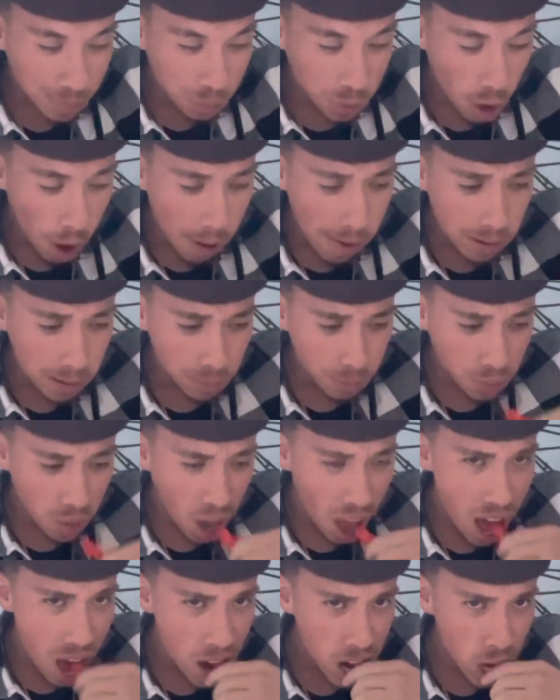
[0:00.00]

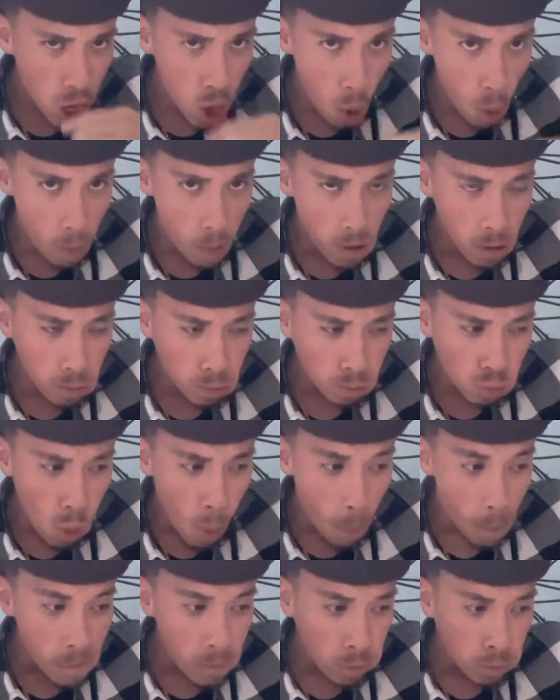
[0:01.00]
Mmm.
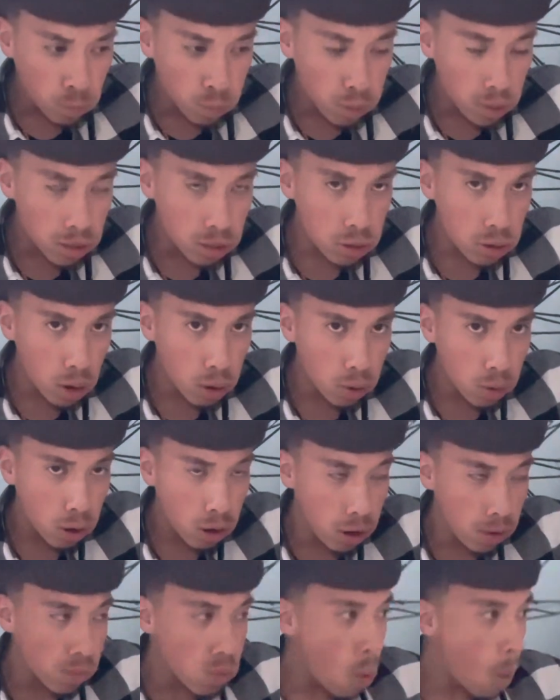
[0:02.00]
Bro, it's so
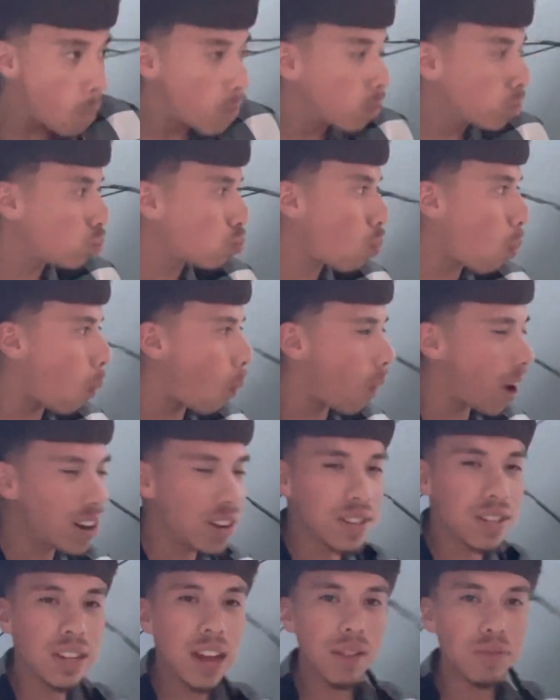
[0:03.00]
cold. Why
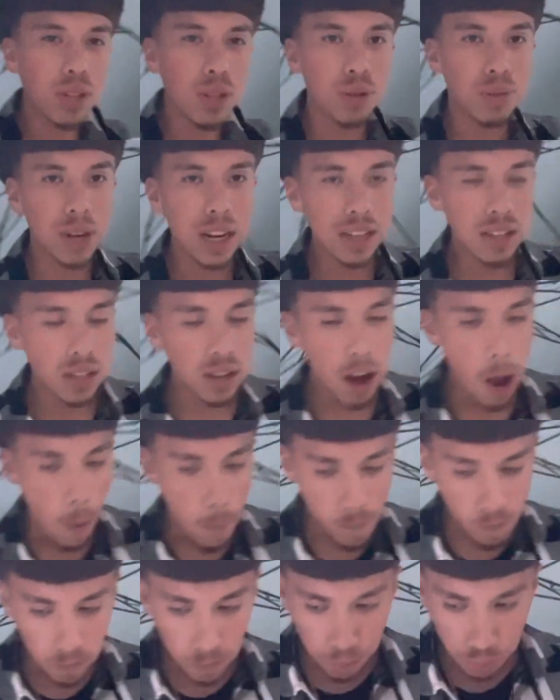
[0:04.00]
does it have to rain today?
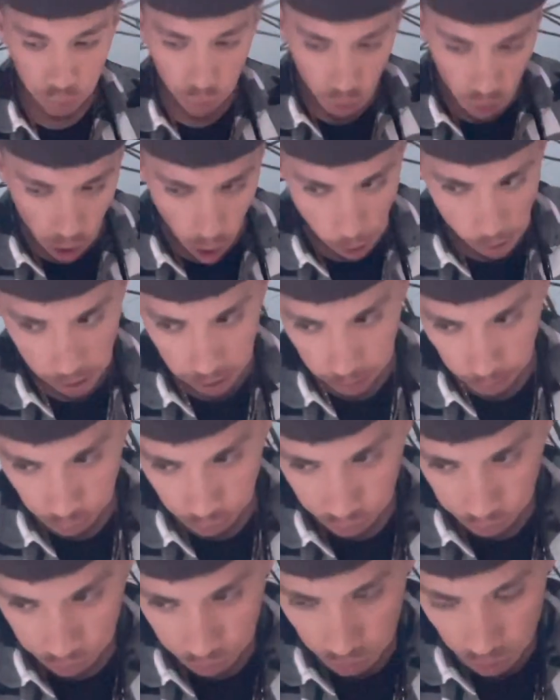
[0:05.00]
Wait.
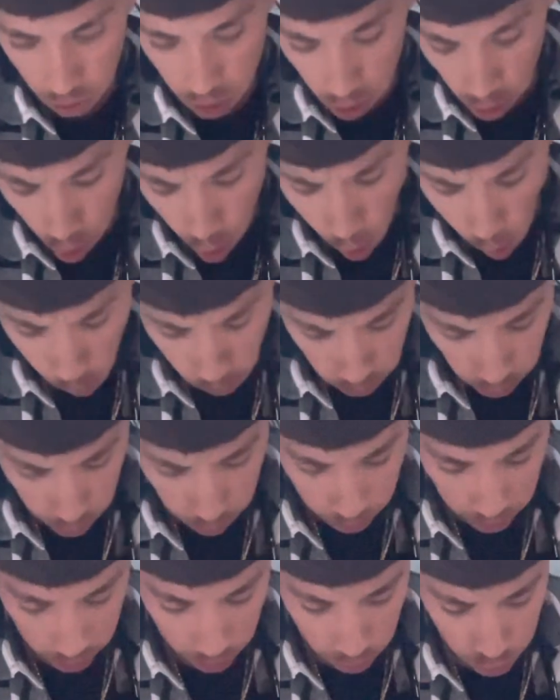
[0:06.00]
Oh,
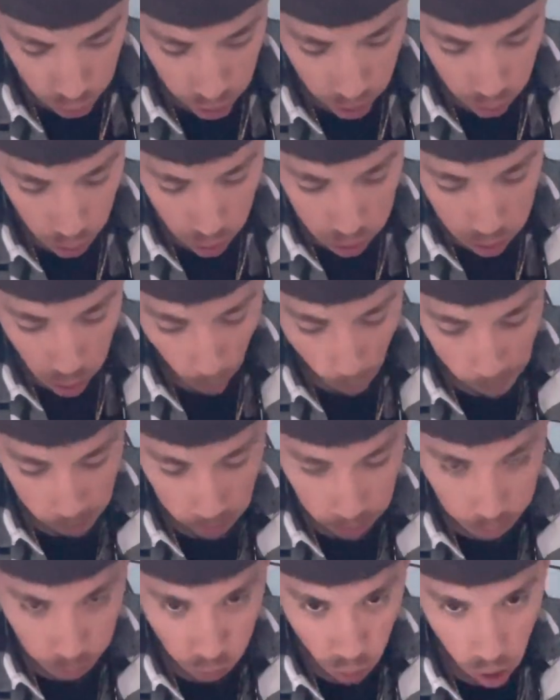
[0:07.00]
Mexicanos chetos.
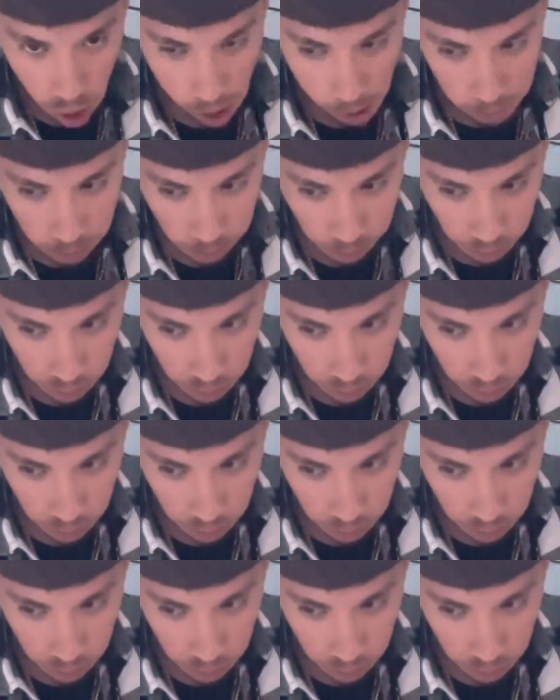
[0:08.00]
Okay.